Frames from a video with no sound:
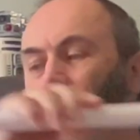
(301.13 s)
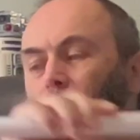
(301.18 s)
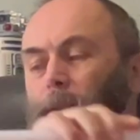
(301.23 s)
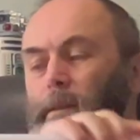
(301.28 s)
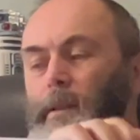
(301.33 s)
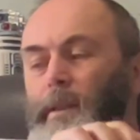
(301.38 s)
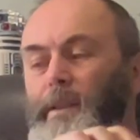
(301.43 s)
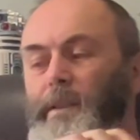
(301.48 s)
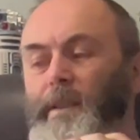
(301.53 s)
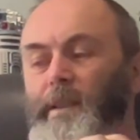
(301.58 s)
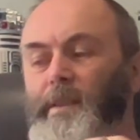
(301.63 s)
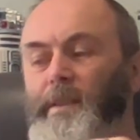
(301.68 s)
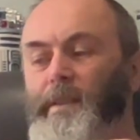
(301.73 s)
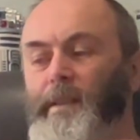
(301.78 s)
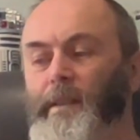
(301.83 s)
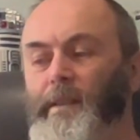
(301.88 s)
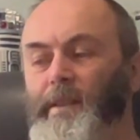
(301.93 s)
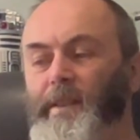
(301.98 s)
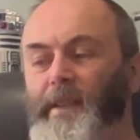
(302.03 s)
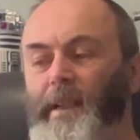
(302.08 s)
this is
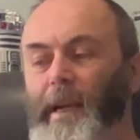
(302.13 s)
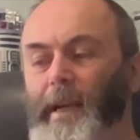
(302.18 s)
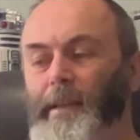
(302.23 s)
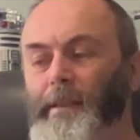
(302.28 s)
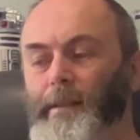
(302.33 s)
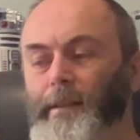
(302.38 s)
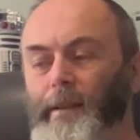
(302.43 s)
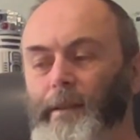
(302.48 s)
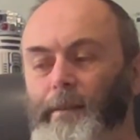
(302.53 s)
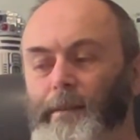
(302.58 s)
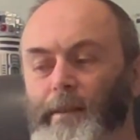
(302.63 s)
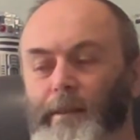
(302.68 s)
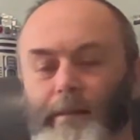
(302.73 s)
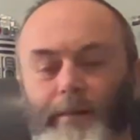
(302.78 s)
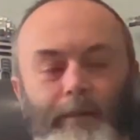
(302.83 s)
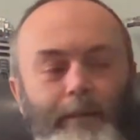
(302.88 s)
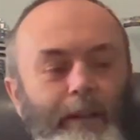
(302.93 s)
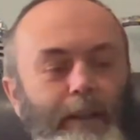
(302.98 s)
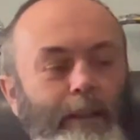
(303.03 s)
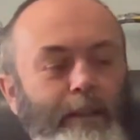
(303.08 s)
the standard
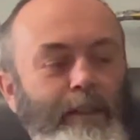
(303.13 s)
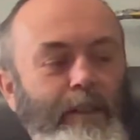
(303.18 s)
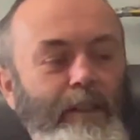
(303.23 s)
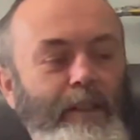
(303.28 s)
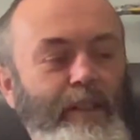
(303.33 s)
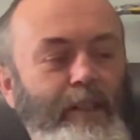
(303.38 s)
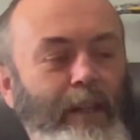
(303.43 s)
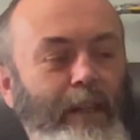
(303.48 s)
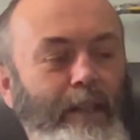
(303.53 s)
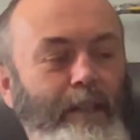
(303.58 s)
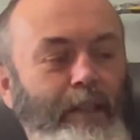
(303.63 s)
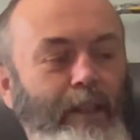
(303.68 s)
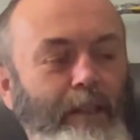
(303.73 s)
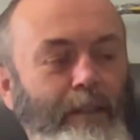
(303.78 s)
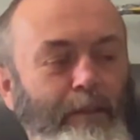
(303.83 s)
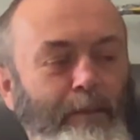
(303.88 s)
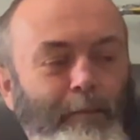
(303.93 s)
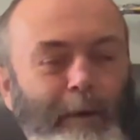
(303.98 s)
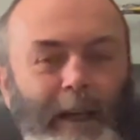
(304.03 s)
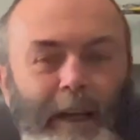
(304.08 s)

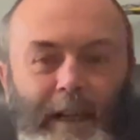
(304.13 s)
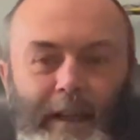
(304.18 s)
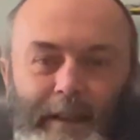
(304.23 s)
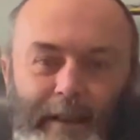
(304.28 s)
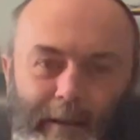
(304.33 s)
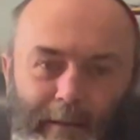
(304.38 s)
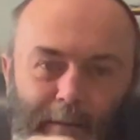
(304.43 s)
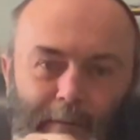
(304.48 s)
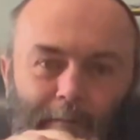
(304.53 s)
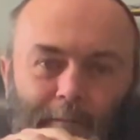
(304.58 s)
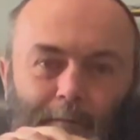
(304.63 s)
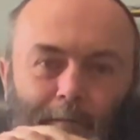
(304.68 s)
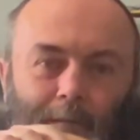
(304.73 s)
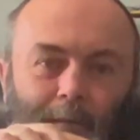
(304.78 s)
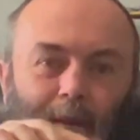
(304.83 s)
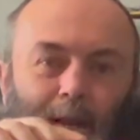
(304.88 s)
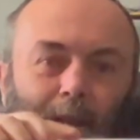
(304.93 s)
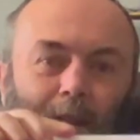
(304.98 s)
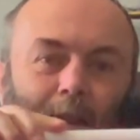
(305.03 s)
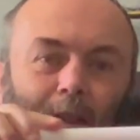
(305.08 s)
36-inch blade
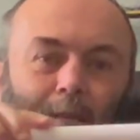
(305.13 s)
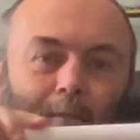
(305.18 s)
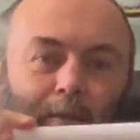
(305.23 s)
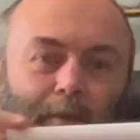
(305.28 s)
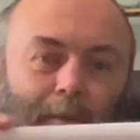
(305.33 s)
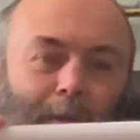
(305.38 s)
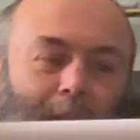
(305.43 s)
that comes with